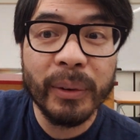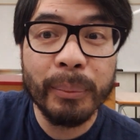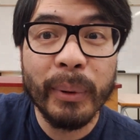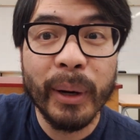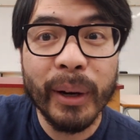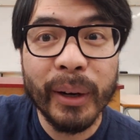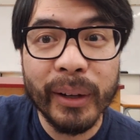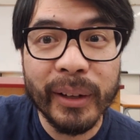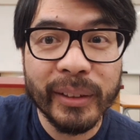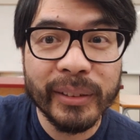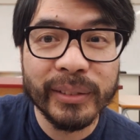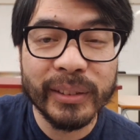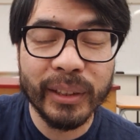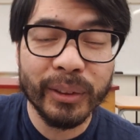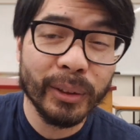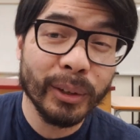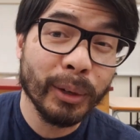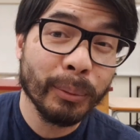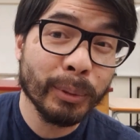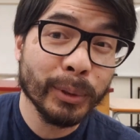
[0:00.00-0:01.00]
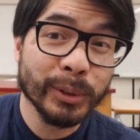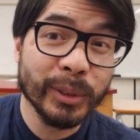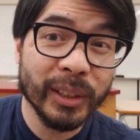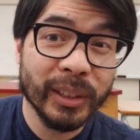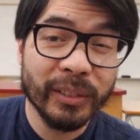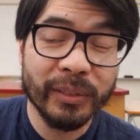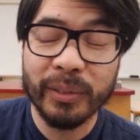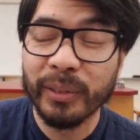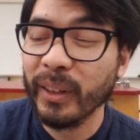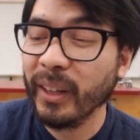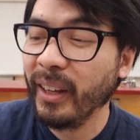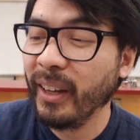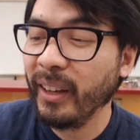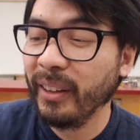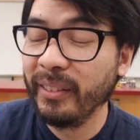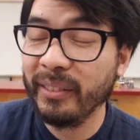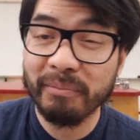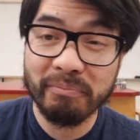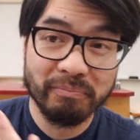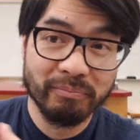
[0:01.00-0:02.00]
of Americans and 30% of
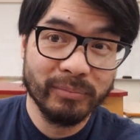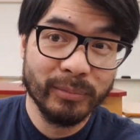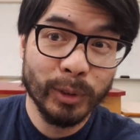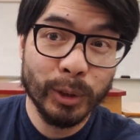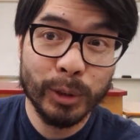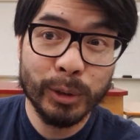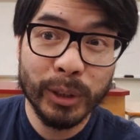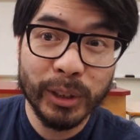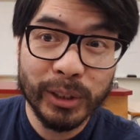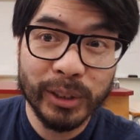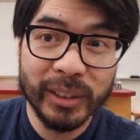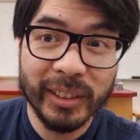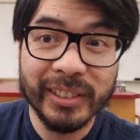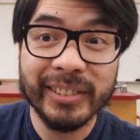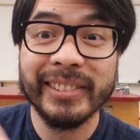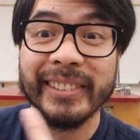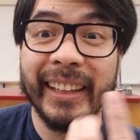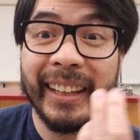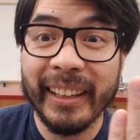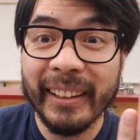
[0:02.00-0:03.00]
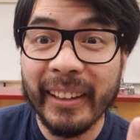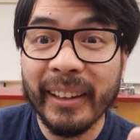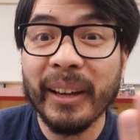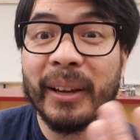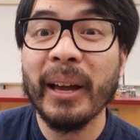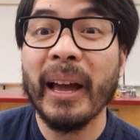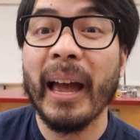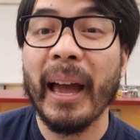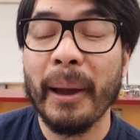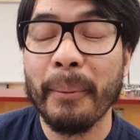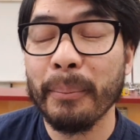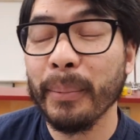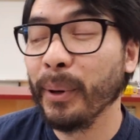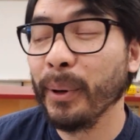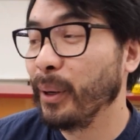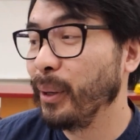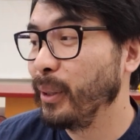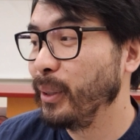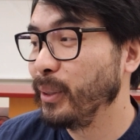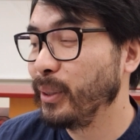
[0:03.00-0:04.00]
nutritionists say
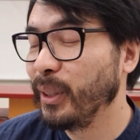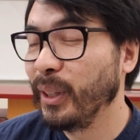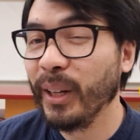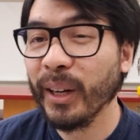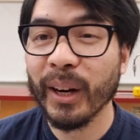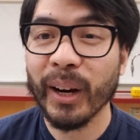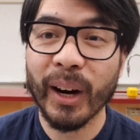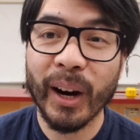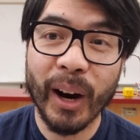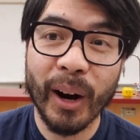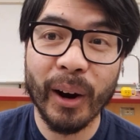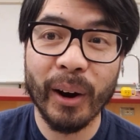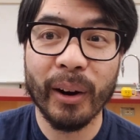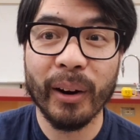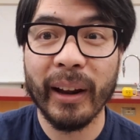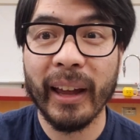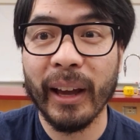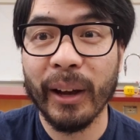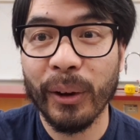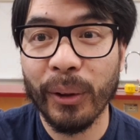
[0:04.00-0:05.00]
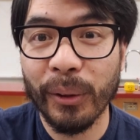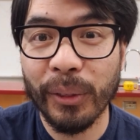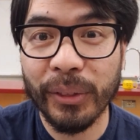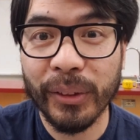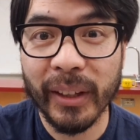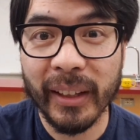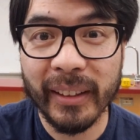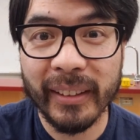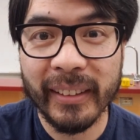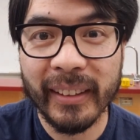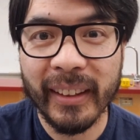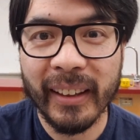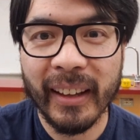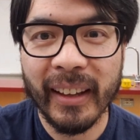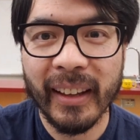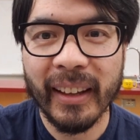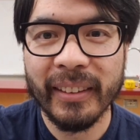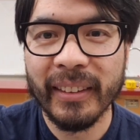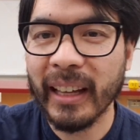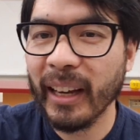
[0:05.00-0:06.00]
hamburgers are healthy.
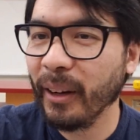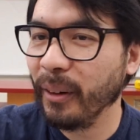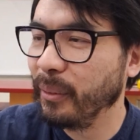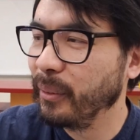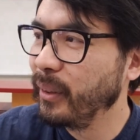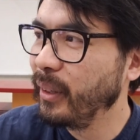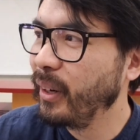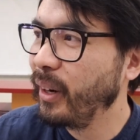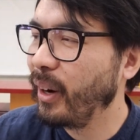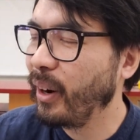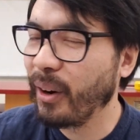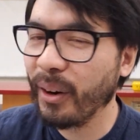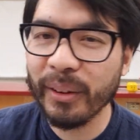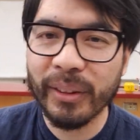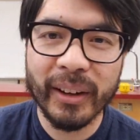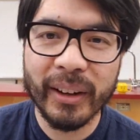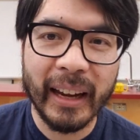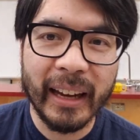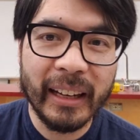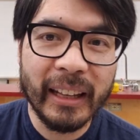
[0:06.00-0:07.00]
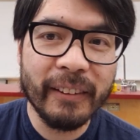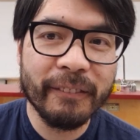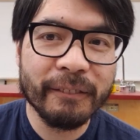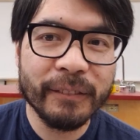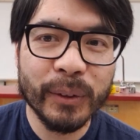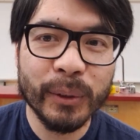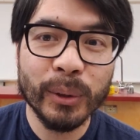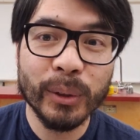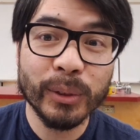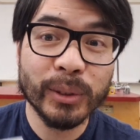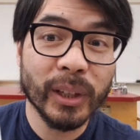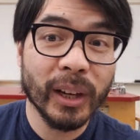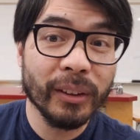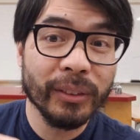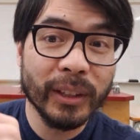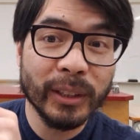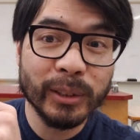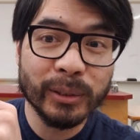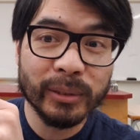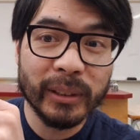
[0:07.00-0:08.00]
Now, are there any foods
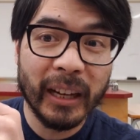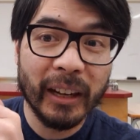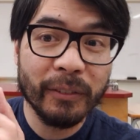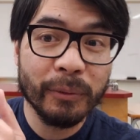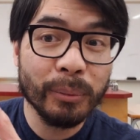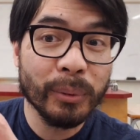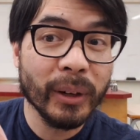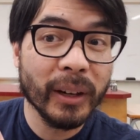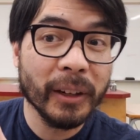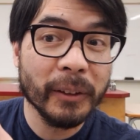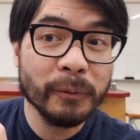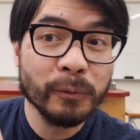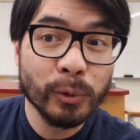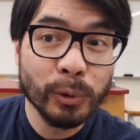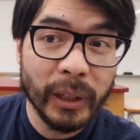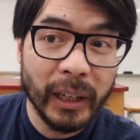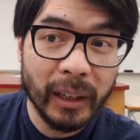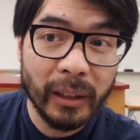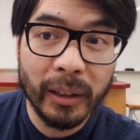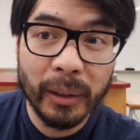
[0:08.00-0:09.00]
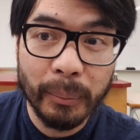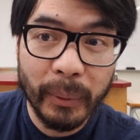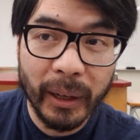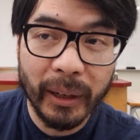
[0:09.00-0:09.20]
on this graph where regular